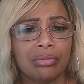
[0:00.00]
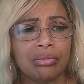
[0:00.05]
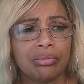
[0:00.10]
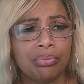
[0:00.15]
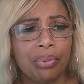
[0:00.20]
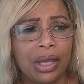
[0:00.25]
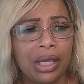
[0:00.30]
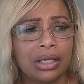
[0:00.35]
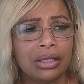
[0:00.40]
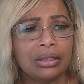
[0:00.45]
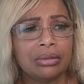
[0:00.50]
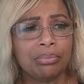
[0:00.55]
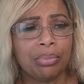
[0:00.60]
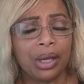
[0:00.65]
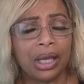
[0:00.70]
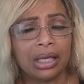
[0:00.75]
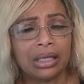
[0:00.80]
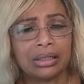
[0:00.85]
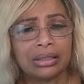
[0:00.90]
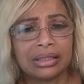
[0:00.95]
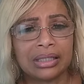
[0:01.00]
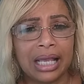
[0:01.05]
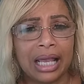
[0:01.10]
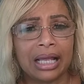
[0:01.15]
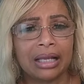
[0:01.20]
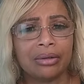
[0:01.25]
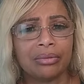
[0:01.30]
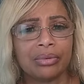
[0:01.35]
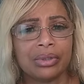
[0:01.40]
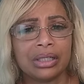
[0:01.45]
pay paying
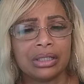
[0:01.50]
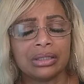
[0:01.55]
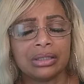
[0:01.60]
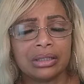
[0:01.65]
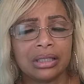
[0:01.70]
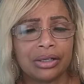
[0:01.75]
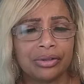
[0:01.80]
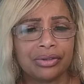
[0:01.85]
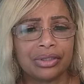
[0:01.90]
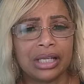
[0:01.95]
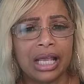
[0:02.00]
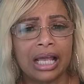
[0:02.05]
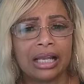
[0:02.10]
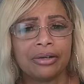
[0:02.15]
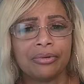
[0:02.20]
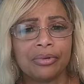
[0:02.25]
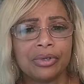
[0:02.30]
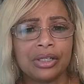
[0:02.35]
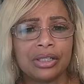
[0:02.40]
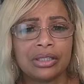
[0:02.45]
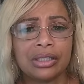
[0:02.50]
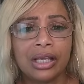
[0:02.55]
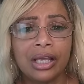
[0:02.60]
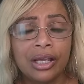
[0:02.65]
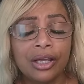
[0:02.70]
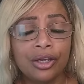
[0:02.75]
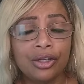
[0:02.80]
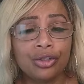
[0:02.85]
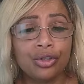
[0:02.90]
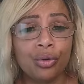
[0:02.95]
salaries their salaries
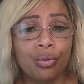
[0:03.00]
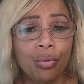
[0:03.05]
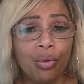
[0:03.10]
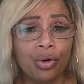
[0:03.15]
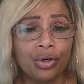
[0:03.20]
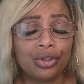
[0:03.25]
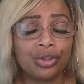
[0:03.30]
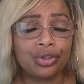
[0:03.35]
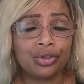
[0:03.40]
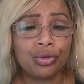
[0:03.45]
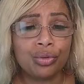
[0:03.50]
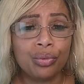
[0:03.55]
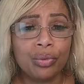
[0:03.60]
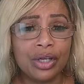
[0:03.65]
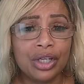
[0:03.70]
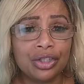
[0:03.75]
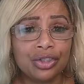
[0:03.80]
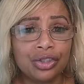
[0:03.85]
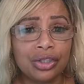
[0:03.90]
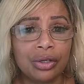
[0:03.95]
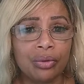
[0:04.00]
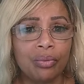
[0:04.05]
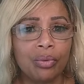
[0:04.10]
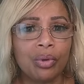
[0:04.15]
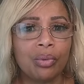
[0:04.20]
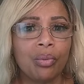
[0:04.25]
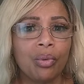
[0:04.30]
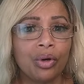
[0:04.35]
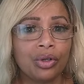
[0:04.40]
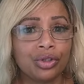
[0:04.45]
towards tuition. We
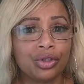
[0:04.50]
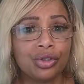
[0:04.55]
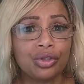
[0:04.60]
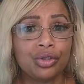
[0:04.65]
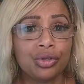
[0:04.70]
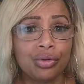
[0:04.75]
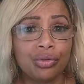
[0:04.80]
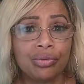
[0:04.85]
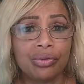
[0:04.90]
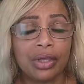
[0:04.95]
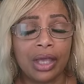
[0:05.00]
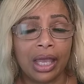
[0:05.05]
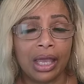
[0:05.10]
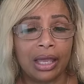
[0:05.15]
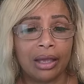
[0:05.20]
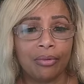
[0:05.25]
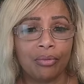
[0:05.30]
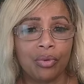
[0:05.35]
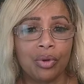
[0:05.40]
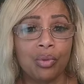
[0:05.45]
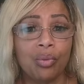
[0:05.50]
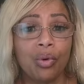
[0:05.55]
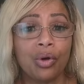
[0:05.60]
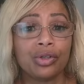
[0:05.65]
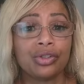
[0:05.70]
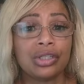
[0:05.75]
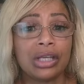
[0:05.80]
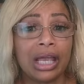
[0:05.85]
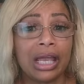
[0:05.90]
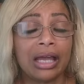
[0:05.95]
want to do that. We want
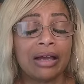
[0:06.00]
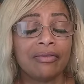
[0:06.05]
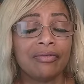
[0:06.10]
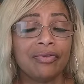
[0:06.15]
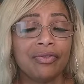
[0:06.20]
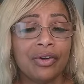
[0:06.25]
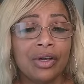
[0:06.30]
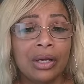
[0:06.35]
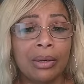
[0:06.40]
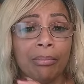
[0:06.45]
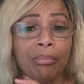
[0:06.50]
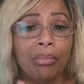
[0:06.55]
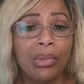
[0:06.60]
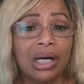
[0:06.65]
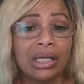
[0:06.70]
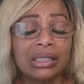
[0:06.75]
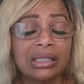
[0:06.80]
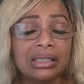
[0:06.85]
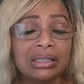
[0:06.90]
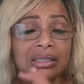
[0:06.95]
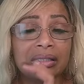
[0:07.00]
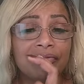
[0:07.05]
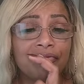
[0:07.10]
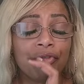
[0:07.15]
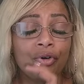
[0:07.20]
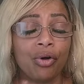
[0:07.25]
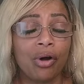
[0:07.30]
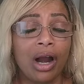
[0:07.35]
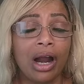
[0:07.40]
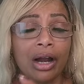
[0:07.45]
to have monies
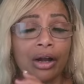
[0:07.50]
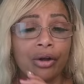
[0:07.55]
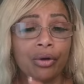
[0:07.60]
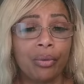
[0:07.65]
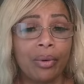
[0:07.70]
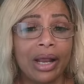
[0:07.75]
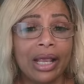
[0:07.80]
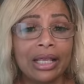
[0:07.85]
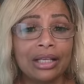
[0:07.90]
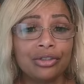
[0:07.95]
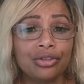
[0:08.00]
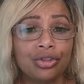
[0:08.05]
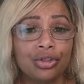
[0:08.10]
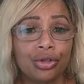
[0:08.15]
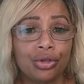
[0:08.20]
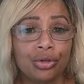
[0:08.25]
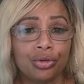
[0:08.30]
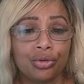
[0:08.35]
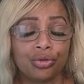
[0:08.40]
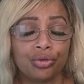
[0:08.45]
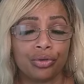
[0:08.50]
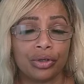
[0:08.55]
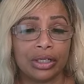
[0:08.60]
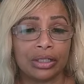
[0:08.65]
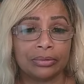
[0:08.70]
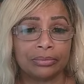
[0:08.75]
for our grandchildren.